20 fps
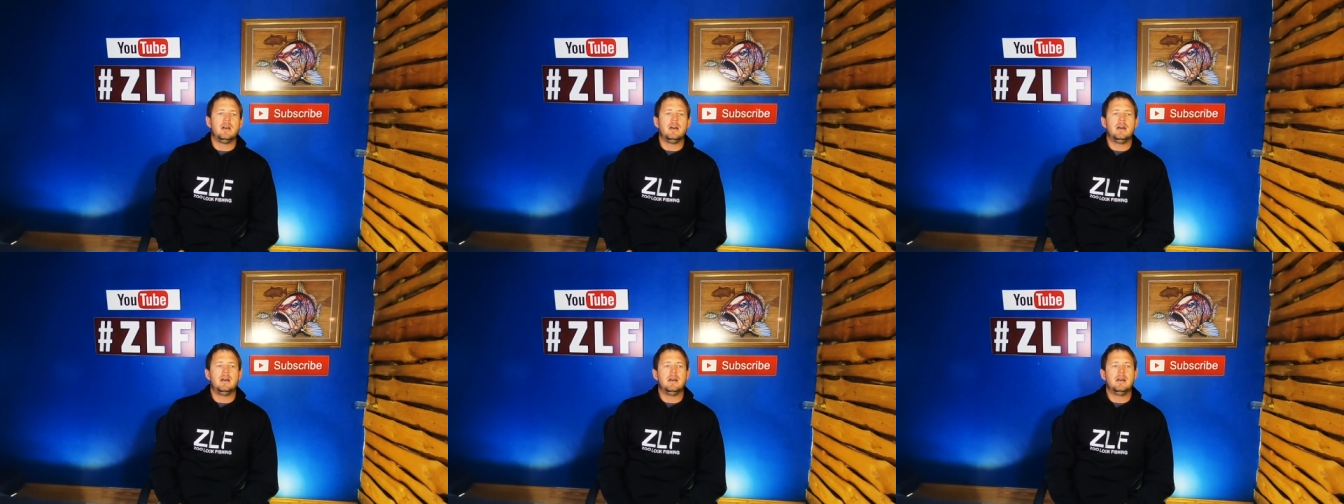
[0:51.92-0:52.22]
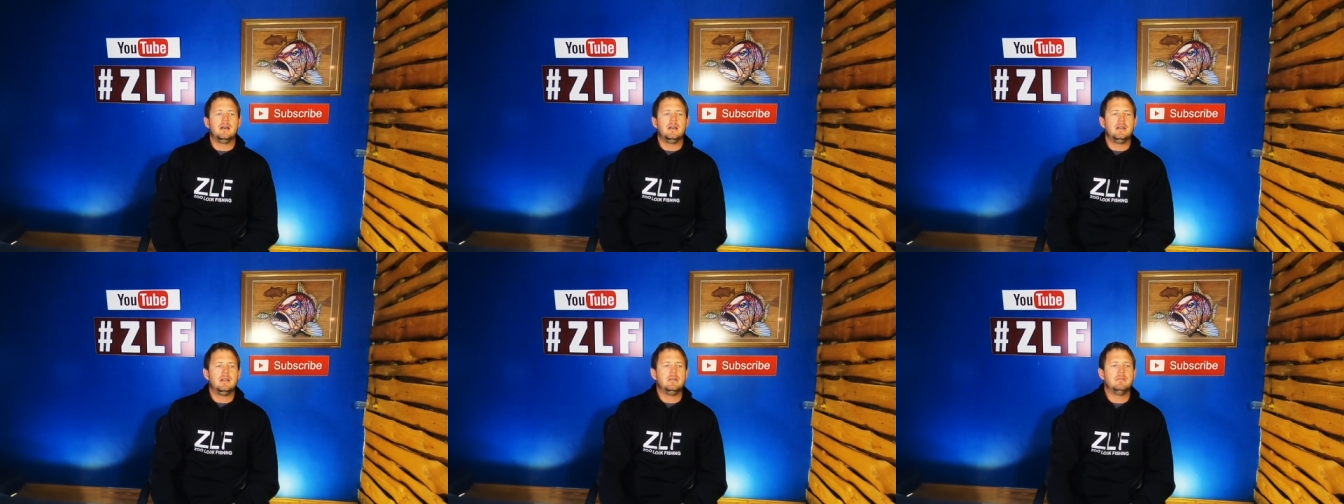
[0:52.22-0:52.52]

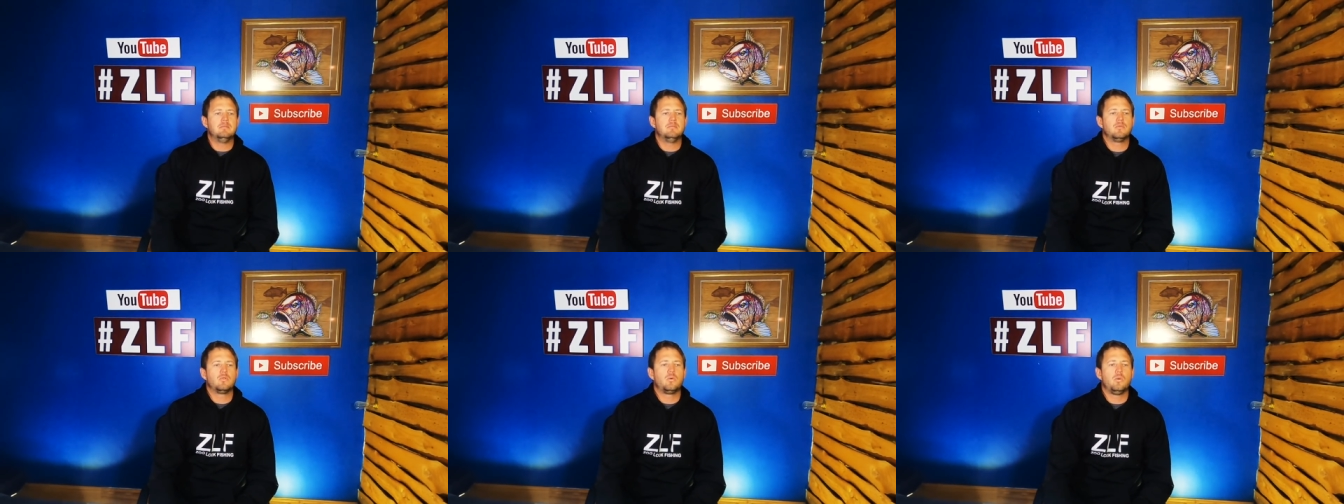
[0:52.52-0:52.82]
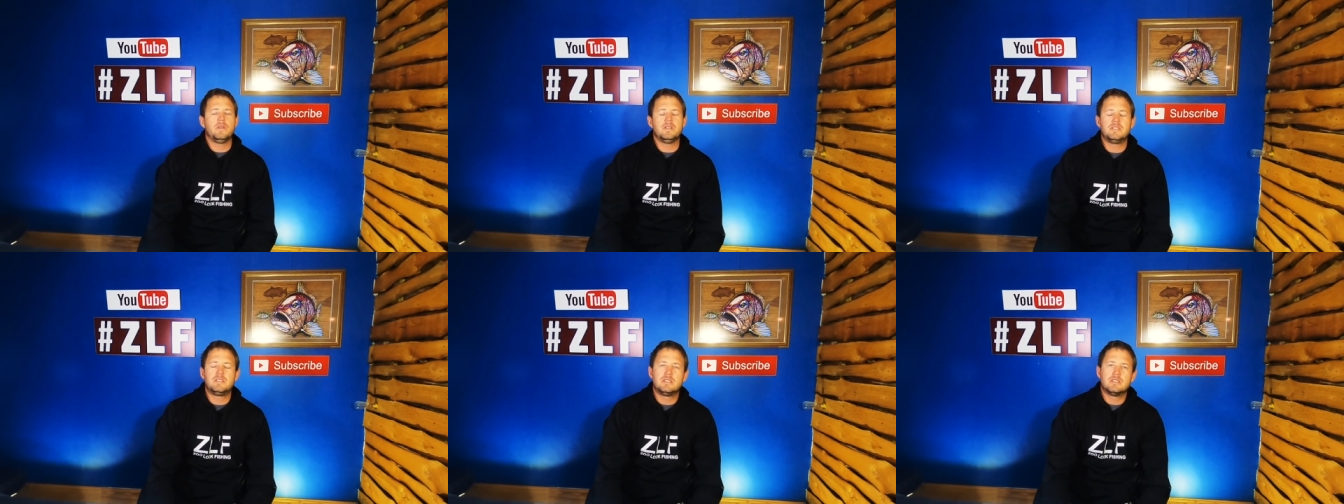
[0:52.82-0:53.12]
um,
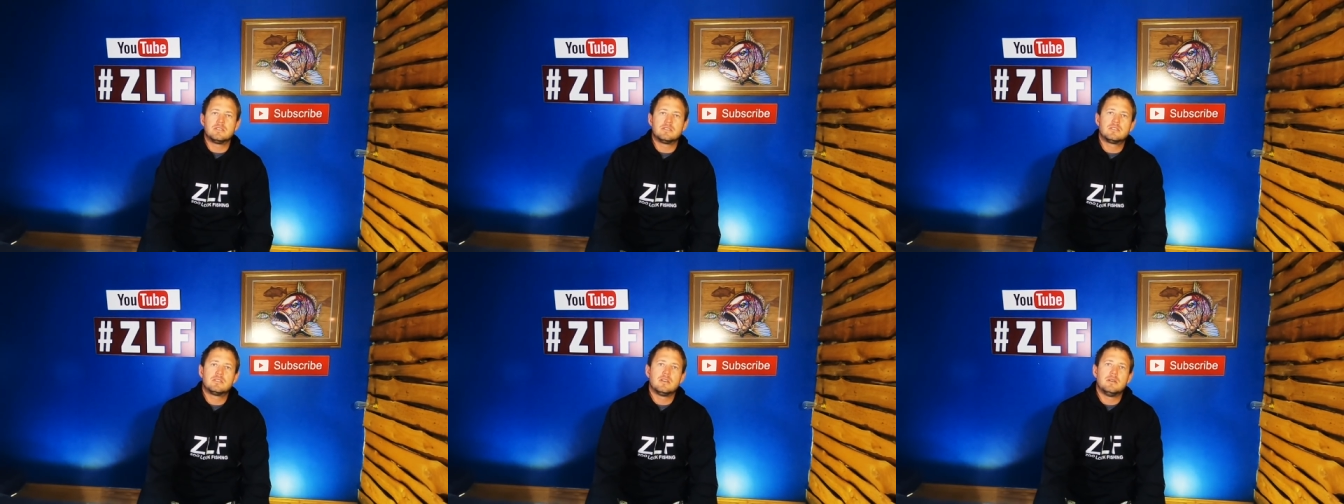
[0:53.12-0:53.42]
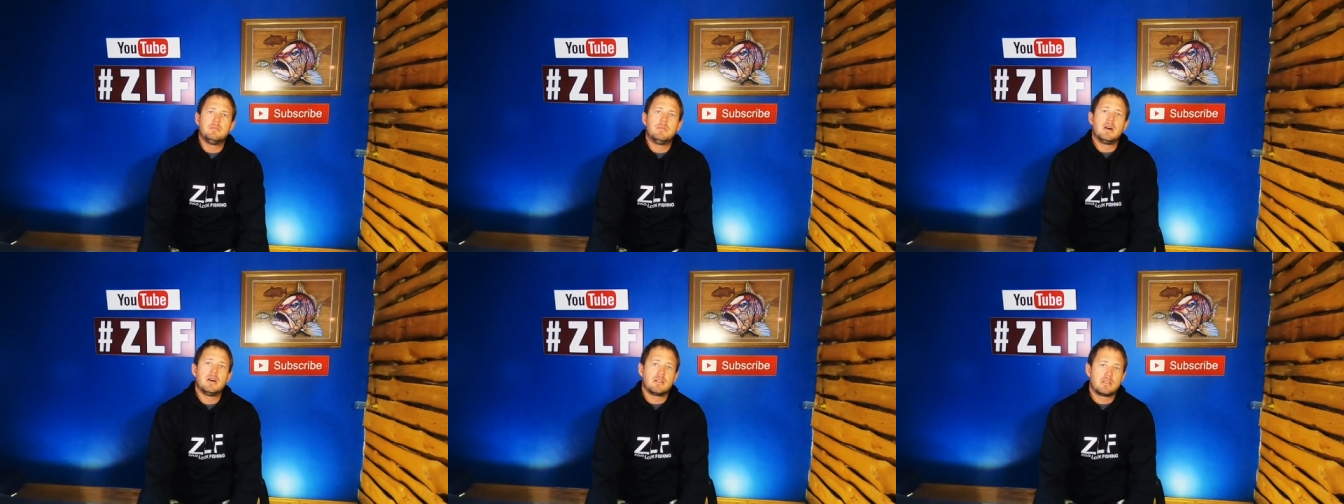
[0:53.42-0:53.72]
questions
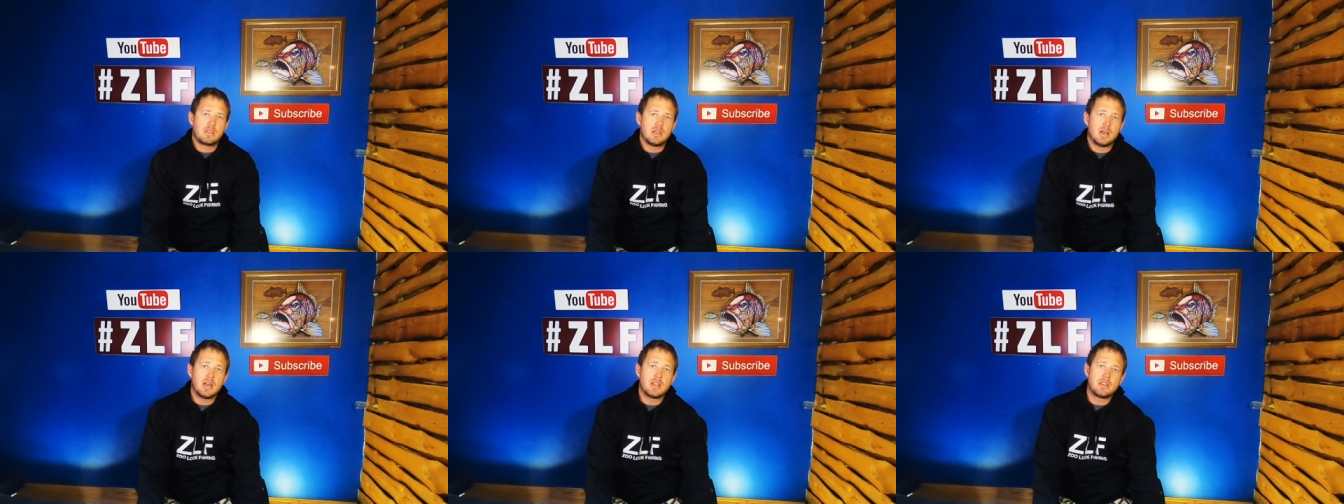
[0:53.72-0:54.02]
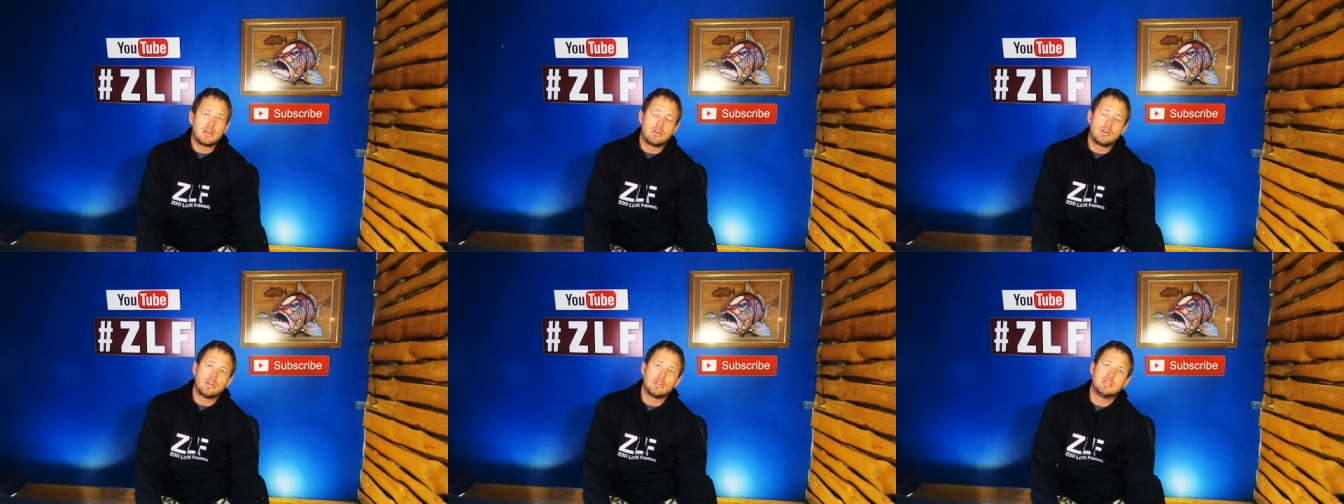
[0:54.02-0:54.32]
about
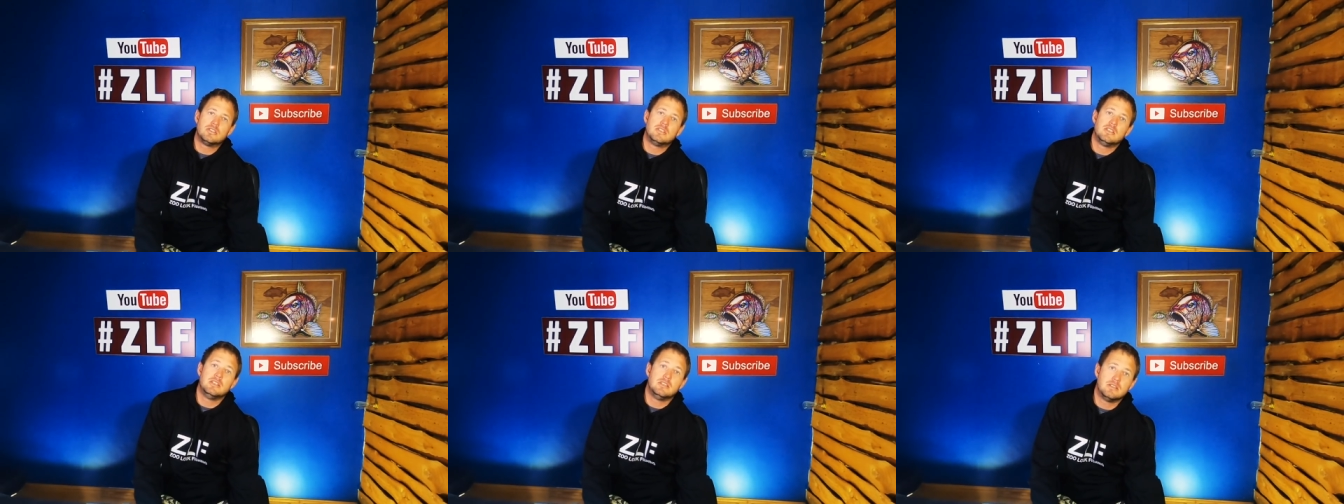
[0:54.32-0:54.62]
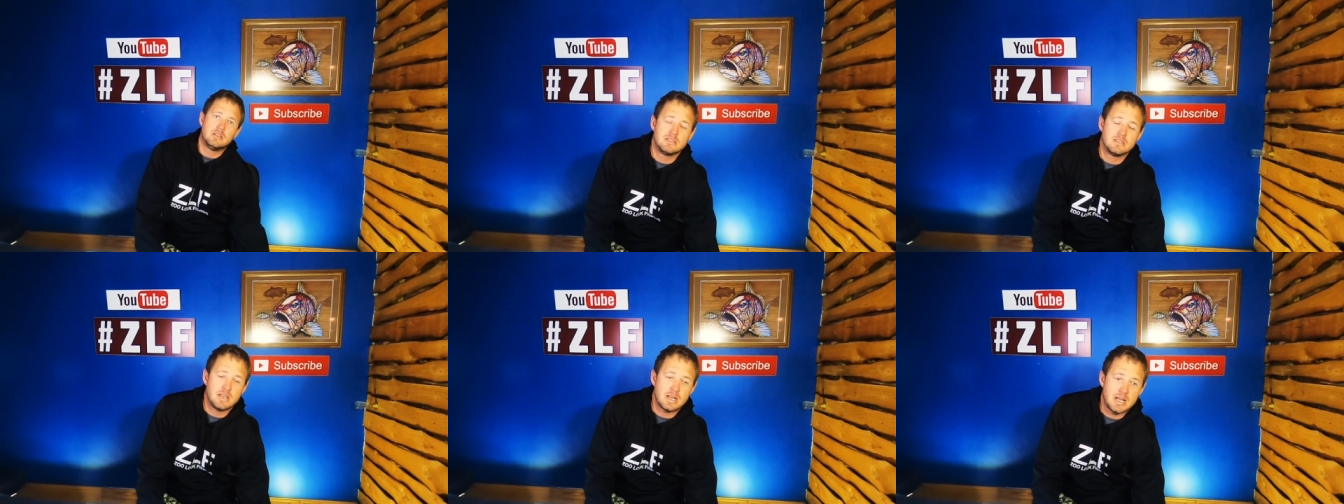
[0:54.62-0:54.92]
other rods in
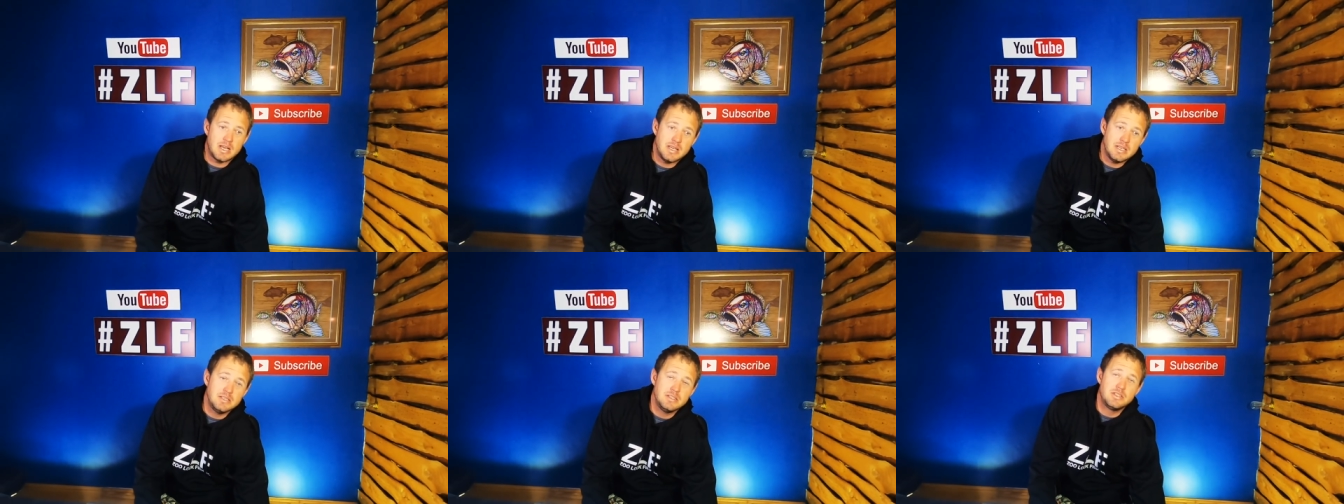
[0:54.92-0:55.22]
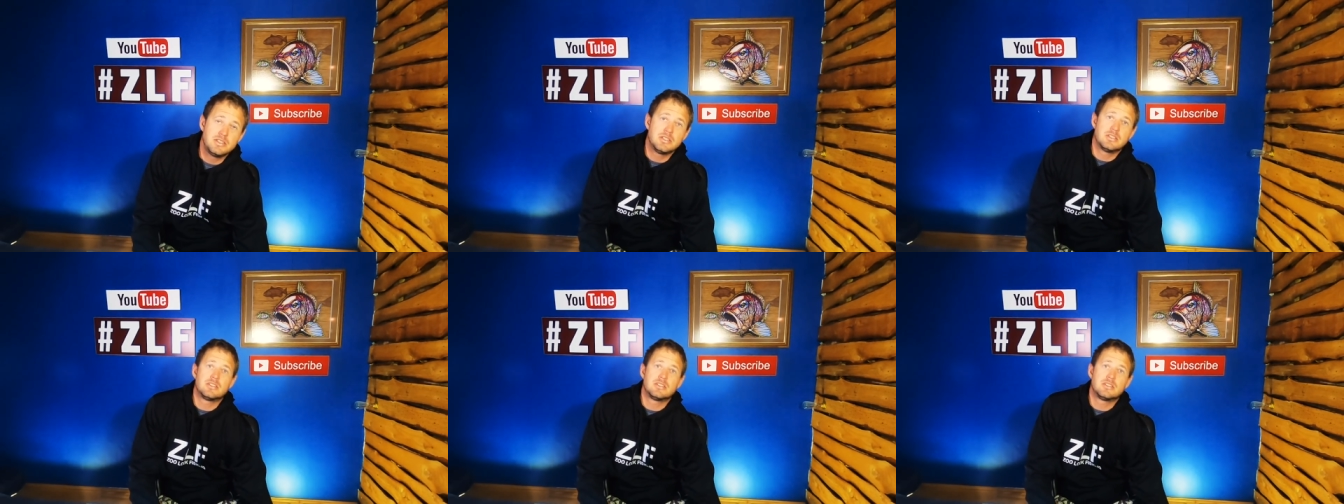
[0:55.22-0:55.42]
the range.